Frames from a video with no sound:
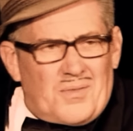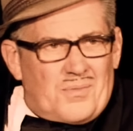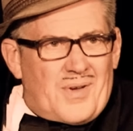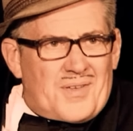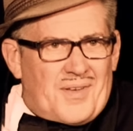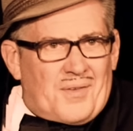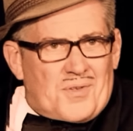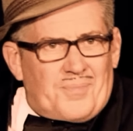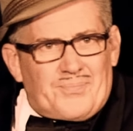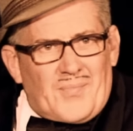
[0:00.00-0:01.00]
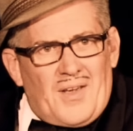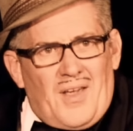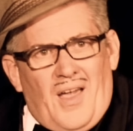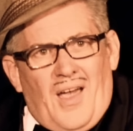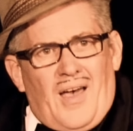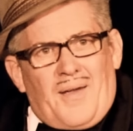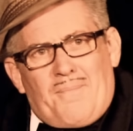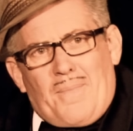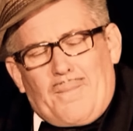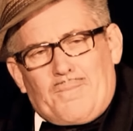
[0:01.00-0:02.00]
Research.
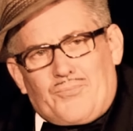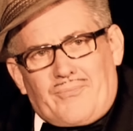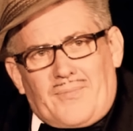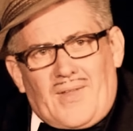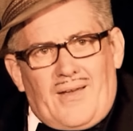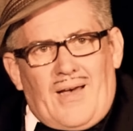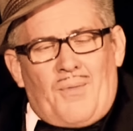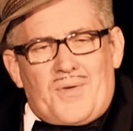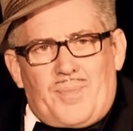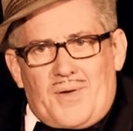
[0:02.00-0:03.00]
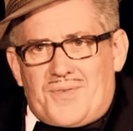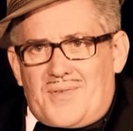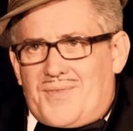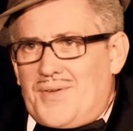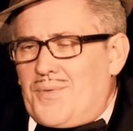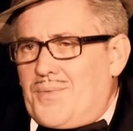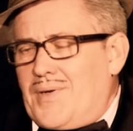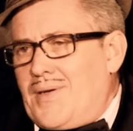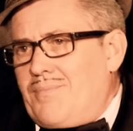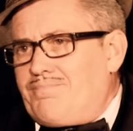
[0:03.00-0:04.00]
I was posted to
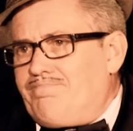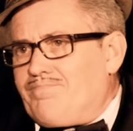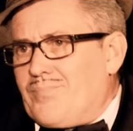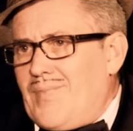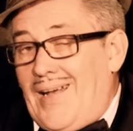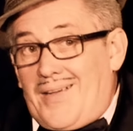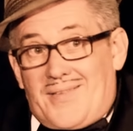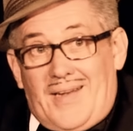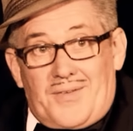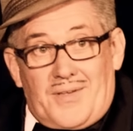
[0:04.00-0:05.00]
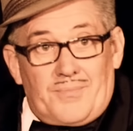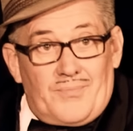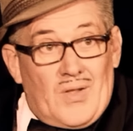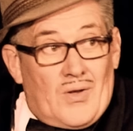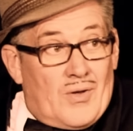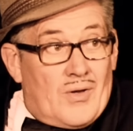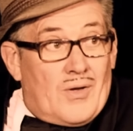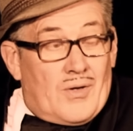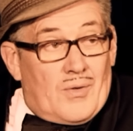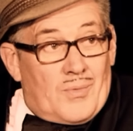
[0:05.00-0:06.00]
Alexandria,
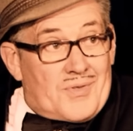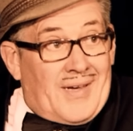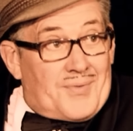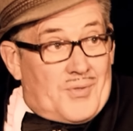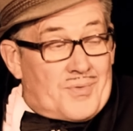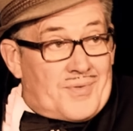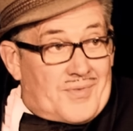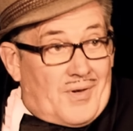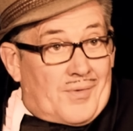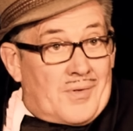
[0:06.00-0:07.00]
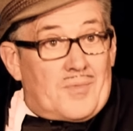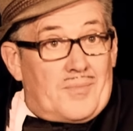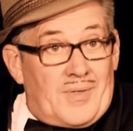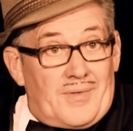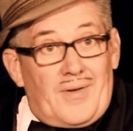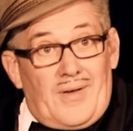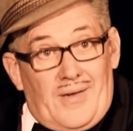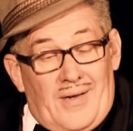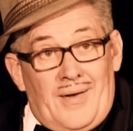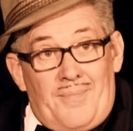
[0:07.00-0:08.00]
which I thought was in Scotland, but
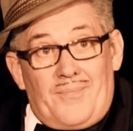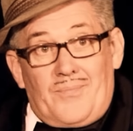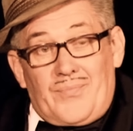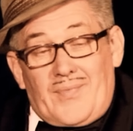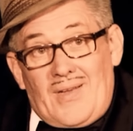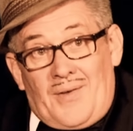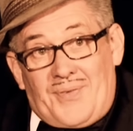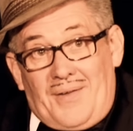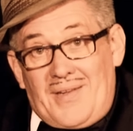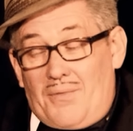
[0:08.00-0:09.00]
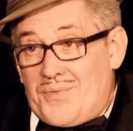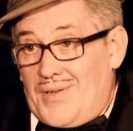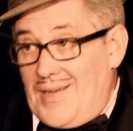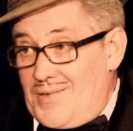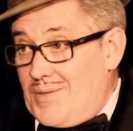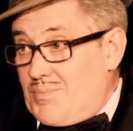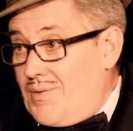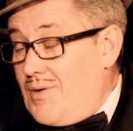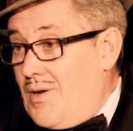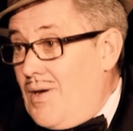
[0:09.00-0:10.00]
I found out it was in
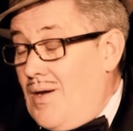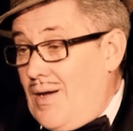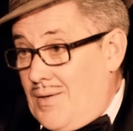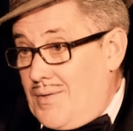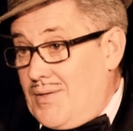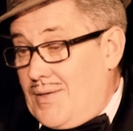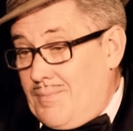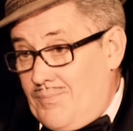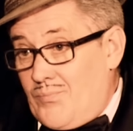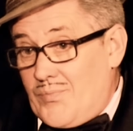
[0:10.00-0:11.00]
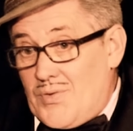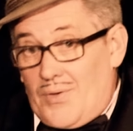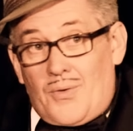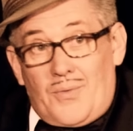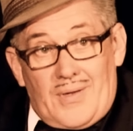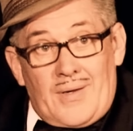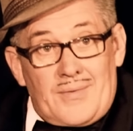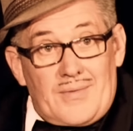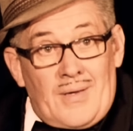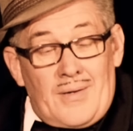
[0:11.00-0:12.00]
Egypt. And so
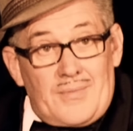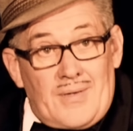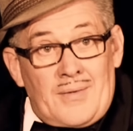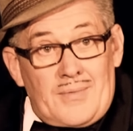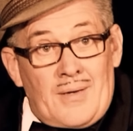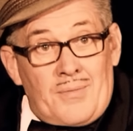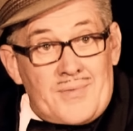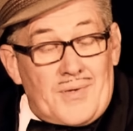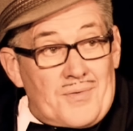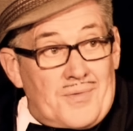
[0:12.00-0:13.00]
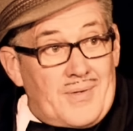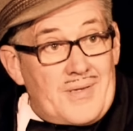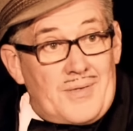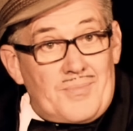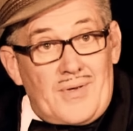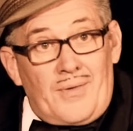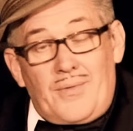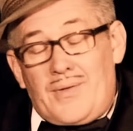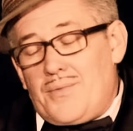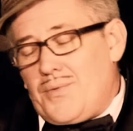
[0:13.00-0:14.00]
I went across to Egypt.
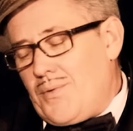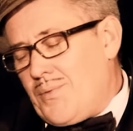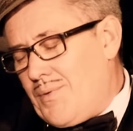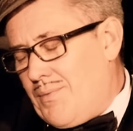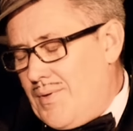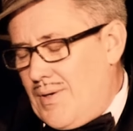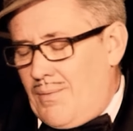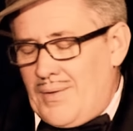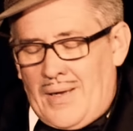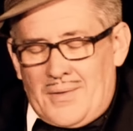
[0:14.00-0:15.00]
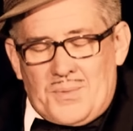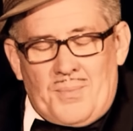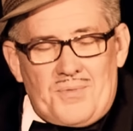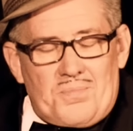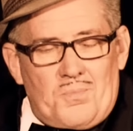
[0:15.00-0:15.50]
Oh, and do you know, I had the most